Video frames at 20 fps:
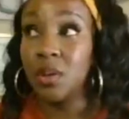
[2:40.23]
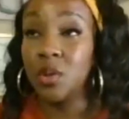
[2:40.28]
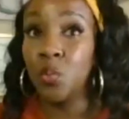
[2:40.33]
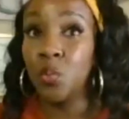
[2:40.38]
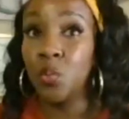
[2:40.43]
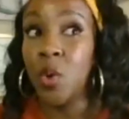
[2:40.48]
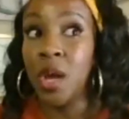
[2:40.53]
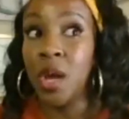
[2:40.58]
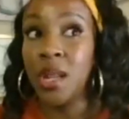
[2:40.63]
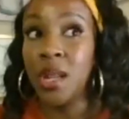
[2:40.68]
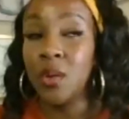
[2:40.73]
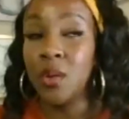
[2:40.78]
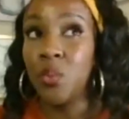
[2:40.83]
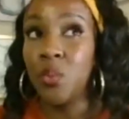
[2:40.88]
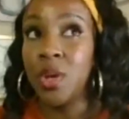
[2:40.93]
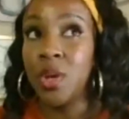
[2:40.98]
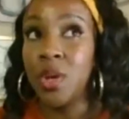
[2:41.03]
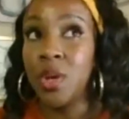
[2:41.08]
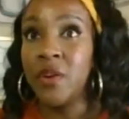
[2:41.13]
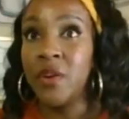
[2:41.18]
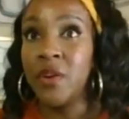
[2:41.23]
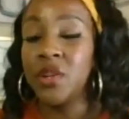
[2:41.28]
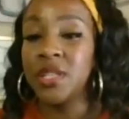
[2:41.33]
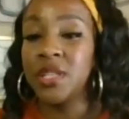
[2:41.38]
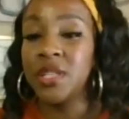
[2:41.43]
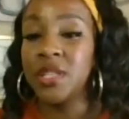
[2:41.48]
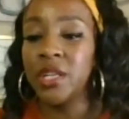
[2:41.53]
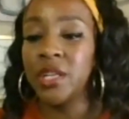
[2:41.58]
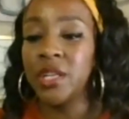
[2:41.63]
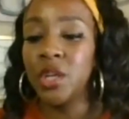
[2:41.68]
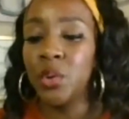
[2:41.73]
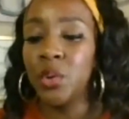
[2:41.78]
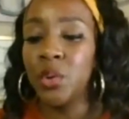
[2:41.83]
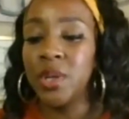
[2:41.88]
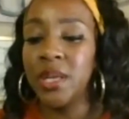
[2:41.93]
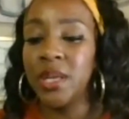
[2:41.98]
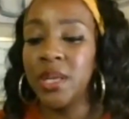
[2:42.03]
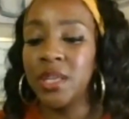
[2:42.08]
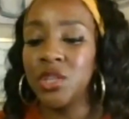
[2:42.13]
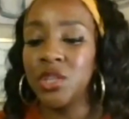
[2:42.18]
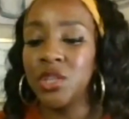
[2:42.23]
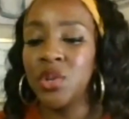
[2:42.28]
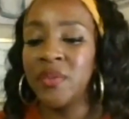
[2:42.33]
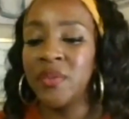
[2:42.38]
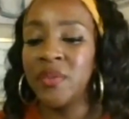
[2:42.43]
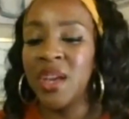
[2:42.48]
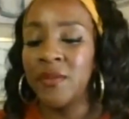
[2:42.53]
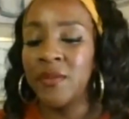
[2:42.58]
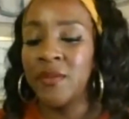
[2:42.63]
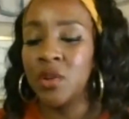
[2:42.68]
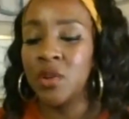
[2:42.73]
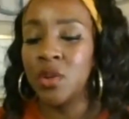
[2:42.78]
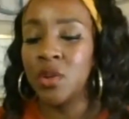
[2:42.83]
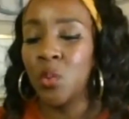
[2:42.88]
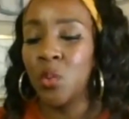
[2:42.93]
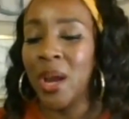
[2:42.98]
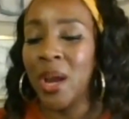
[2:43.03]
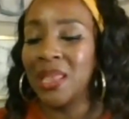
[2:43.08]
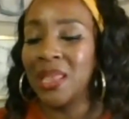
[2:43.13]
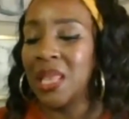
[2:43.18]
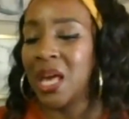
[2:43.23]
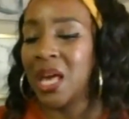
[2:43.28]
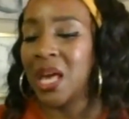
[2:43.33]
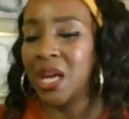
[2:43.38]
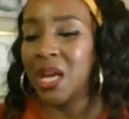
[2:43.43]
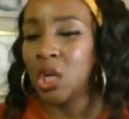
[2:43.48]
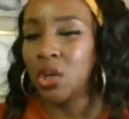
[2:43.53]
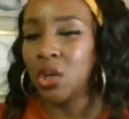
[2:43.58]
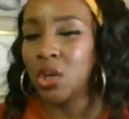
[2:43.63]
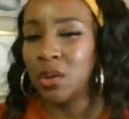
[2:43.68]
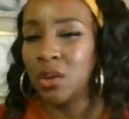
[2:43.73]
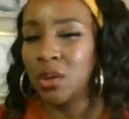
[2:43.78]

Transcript: whatever your skin tone is, you have to have the right liner.